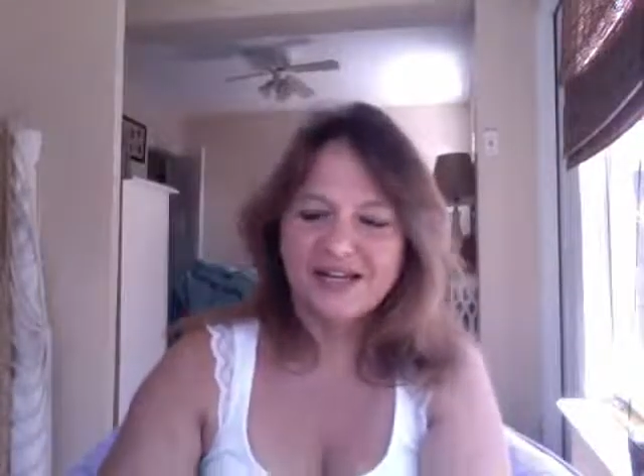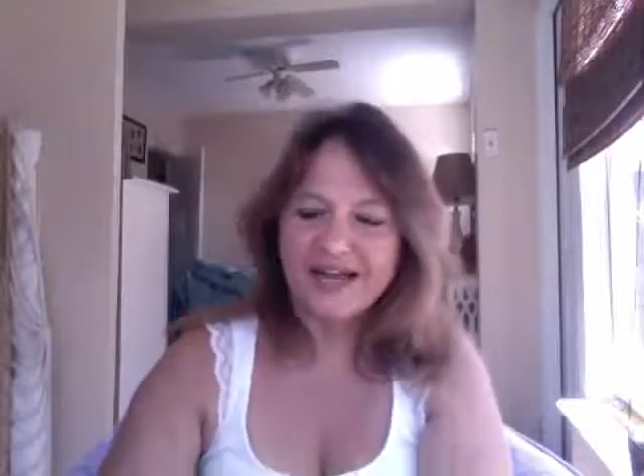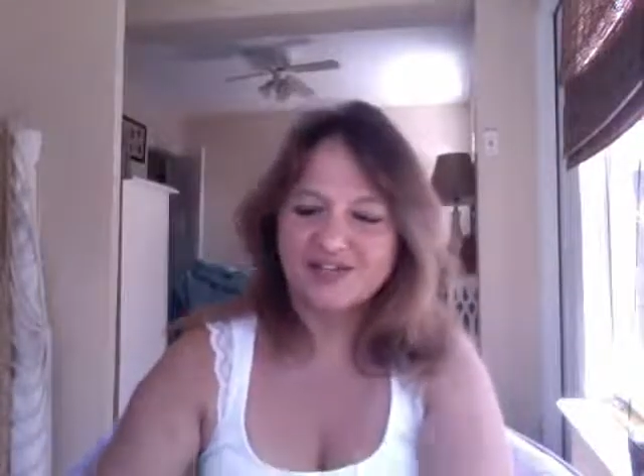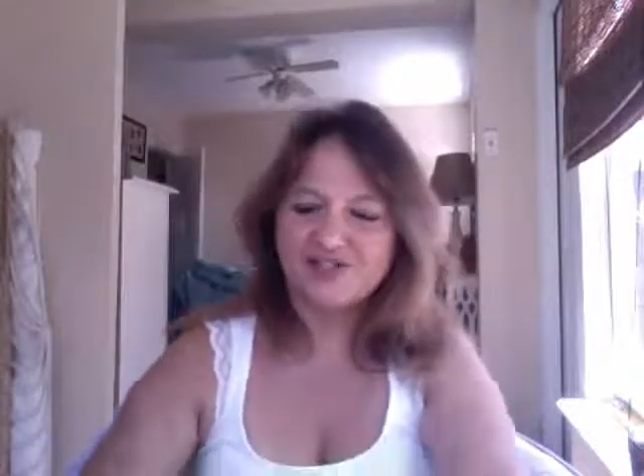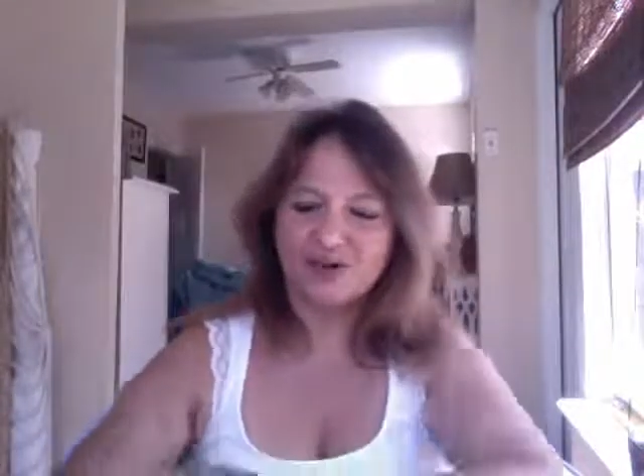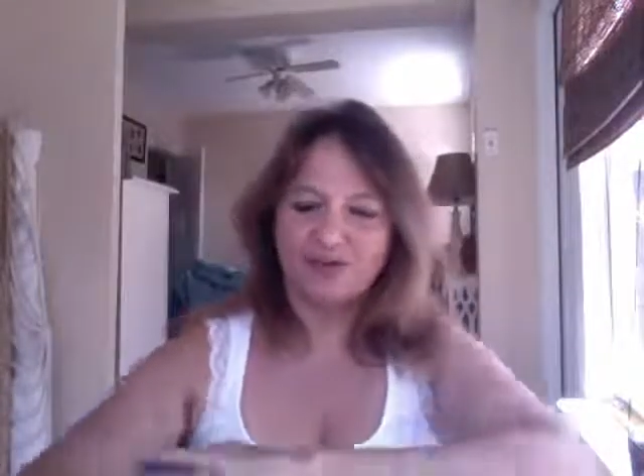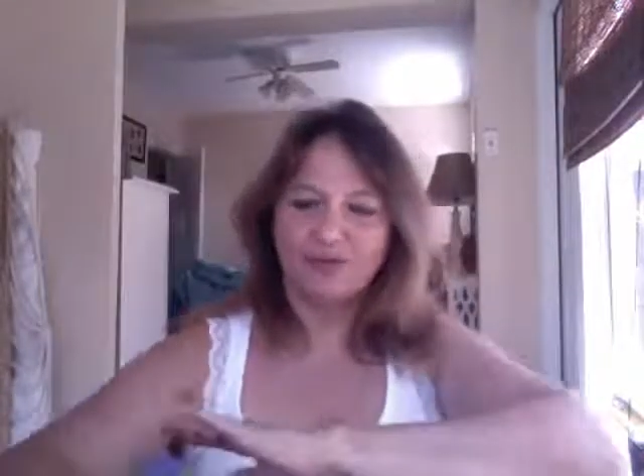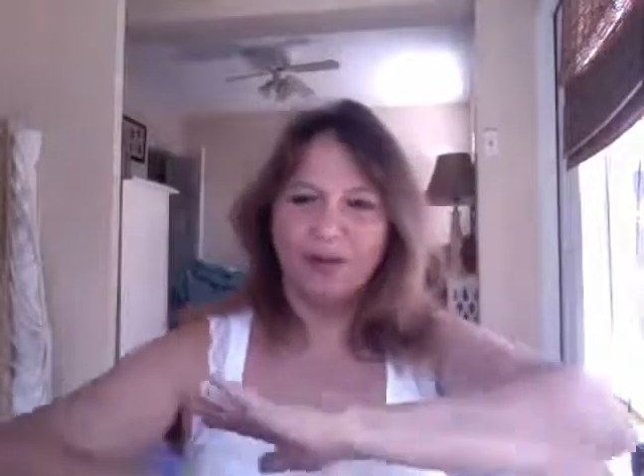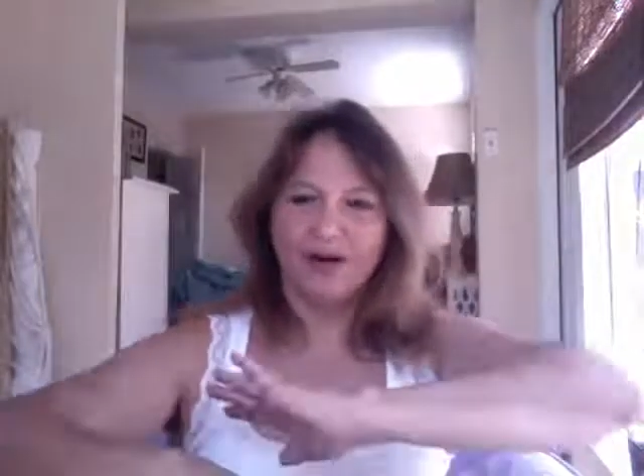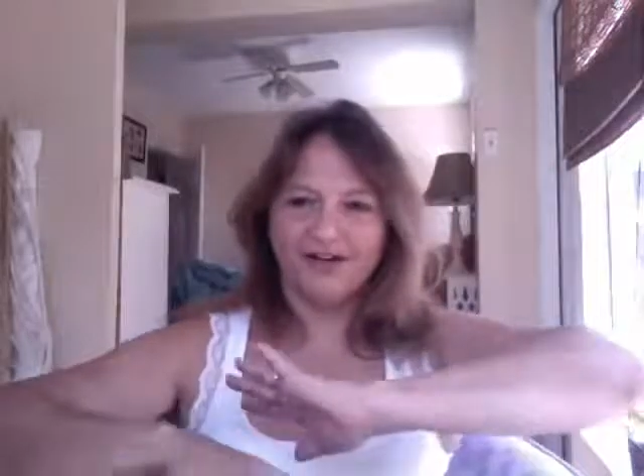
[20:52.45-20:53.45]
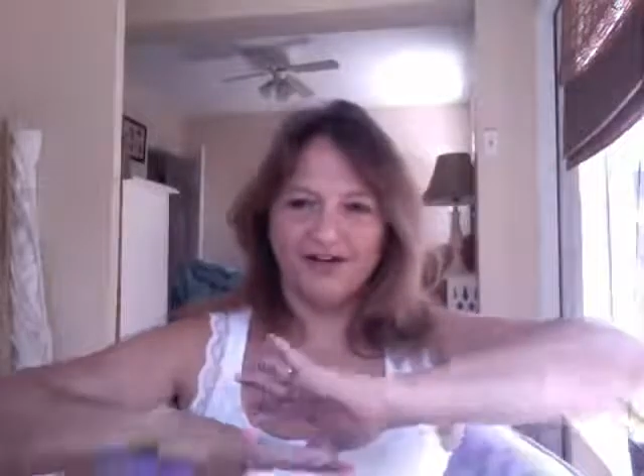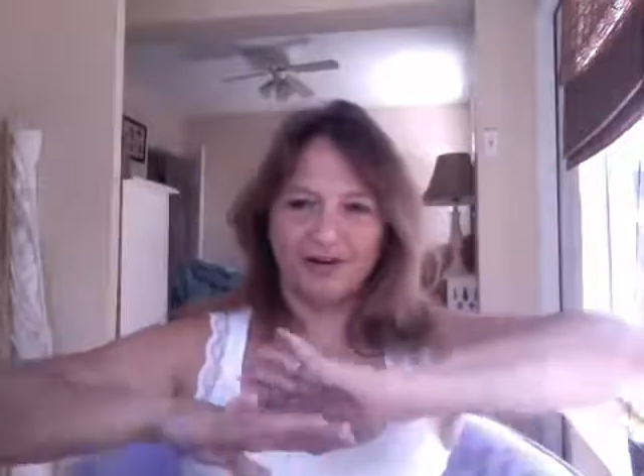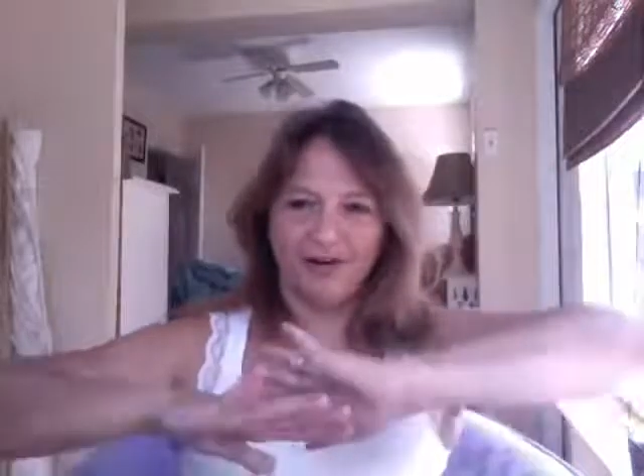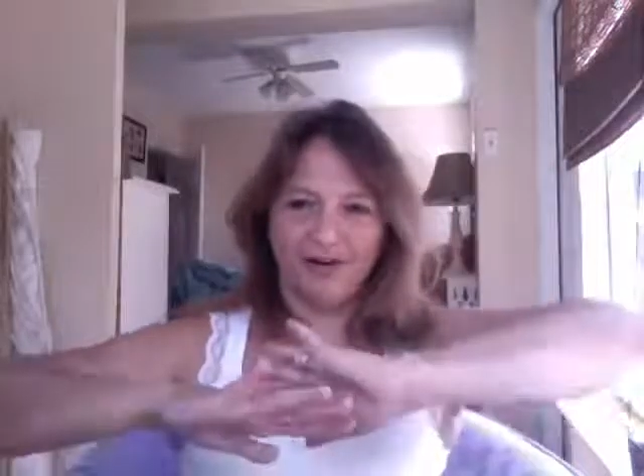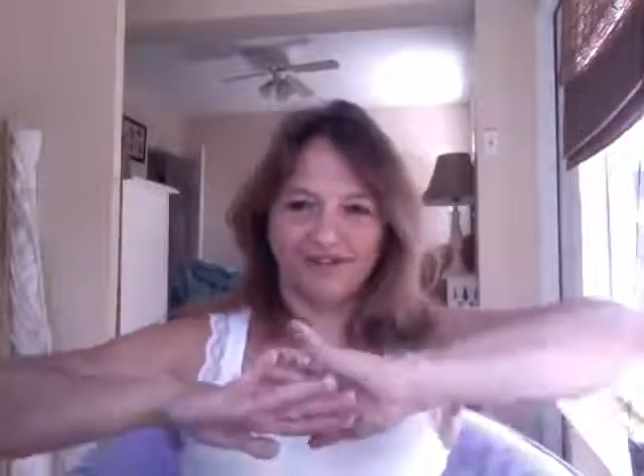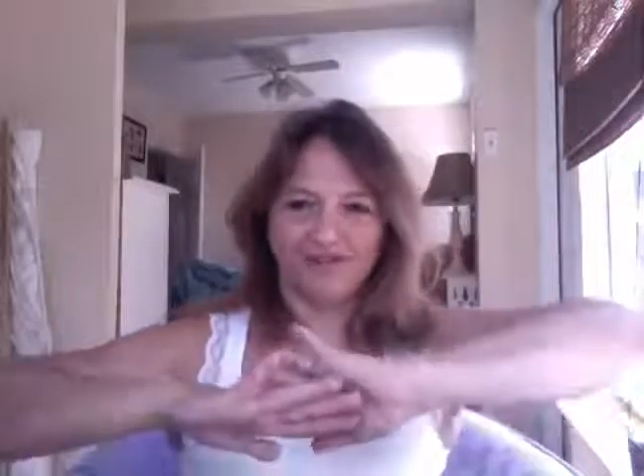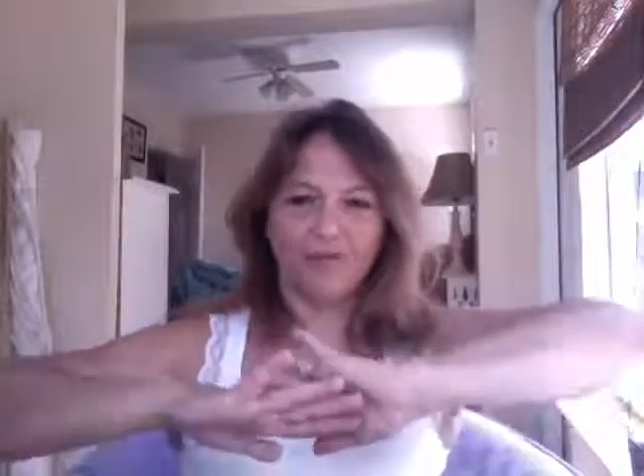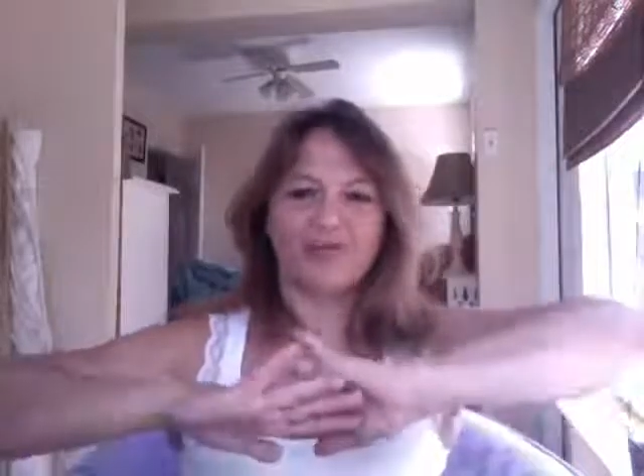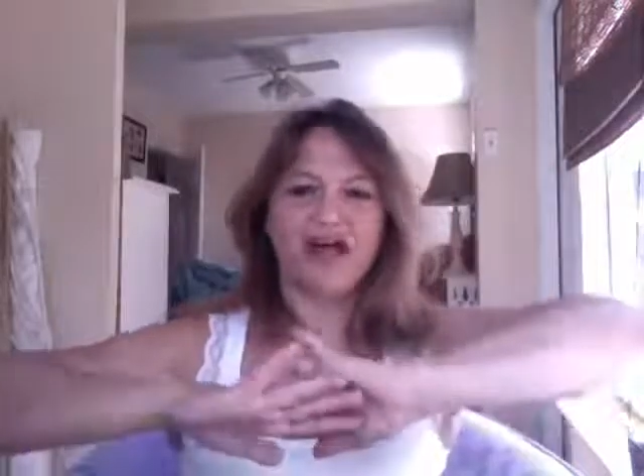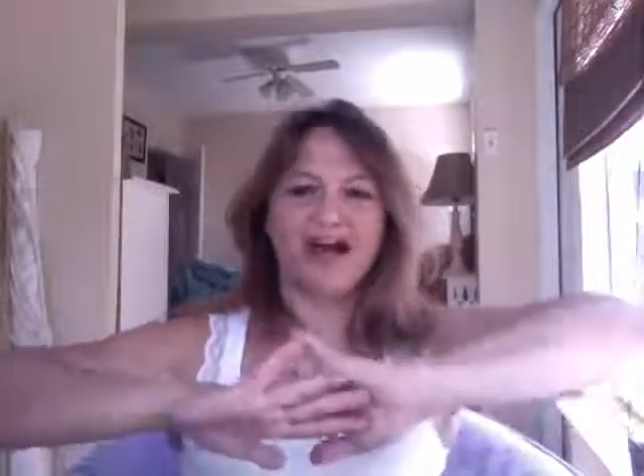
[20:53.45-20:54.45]
And so the one
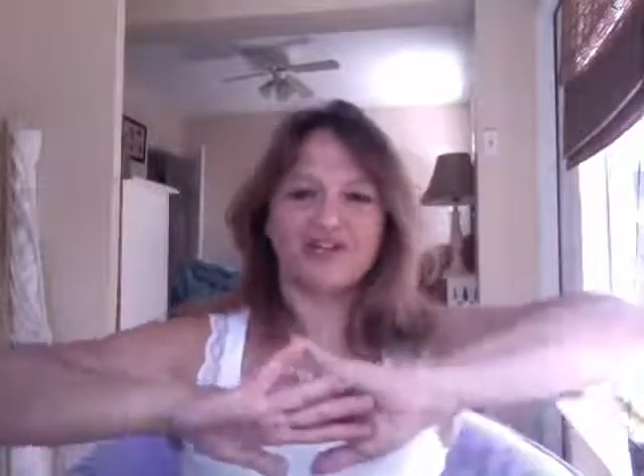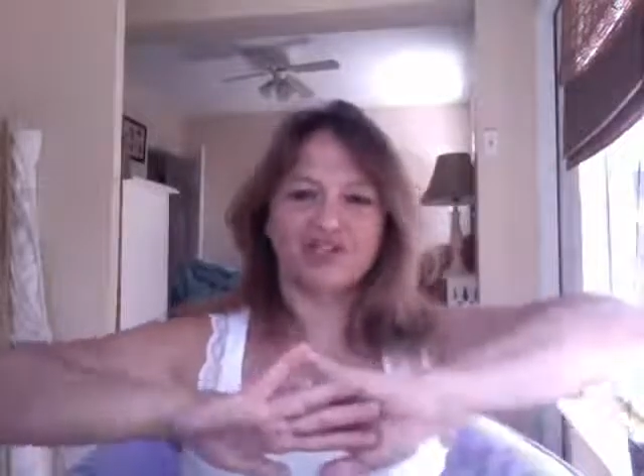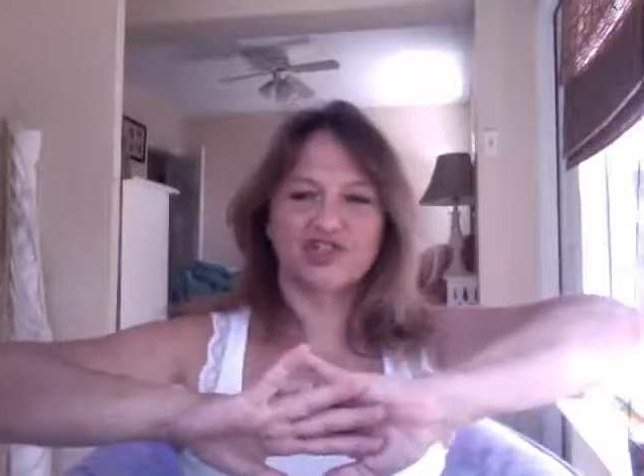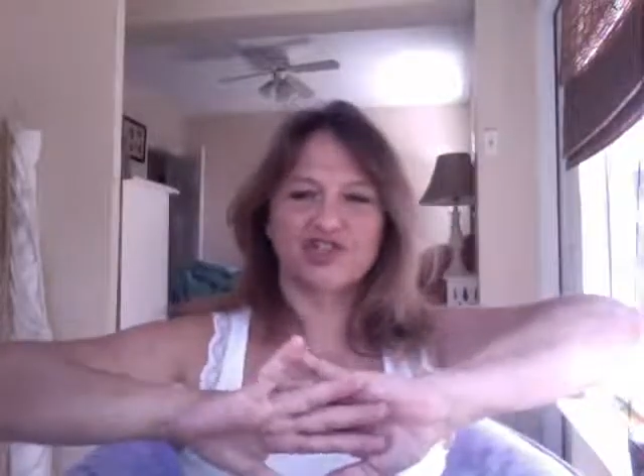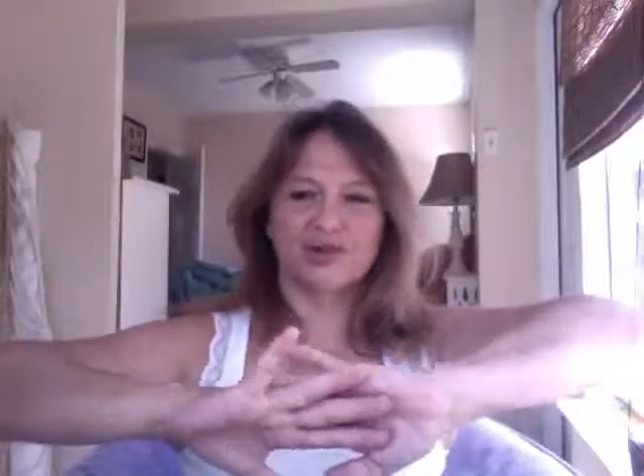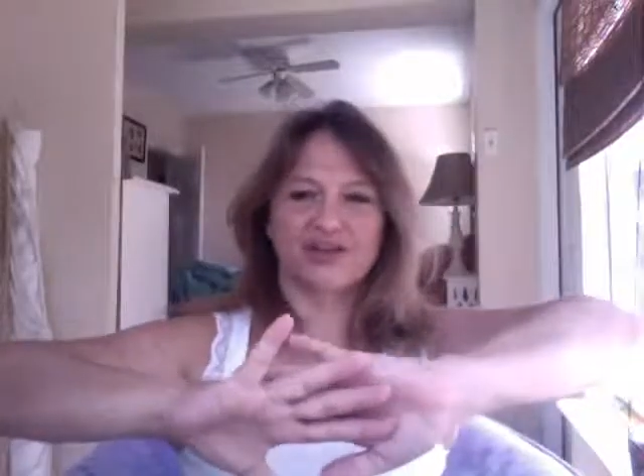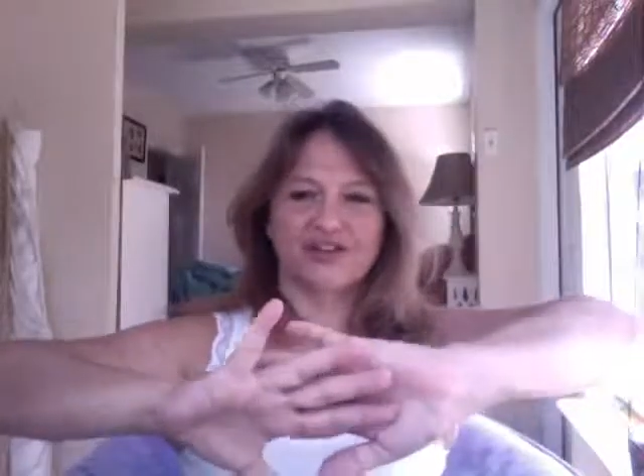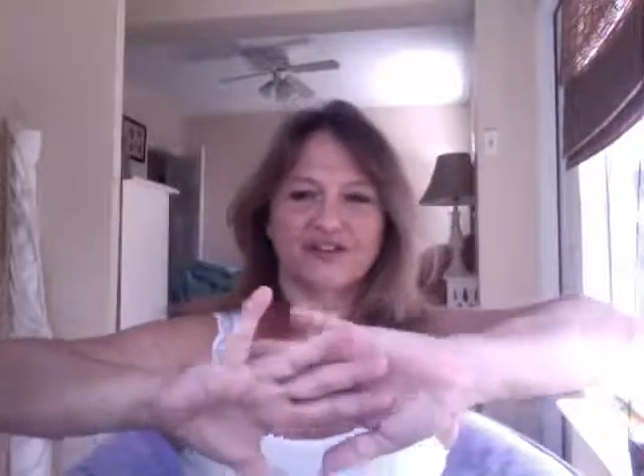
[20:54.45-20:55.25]
actually joined the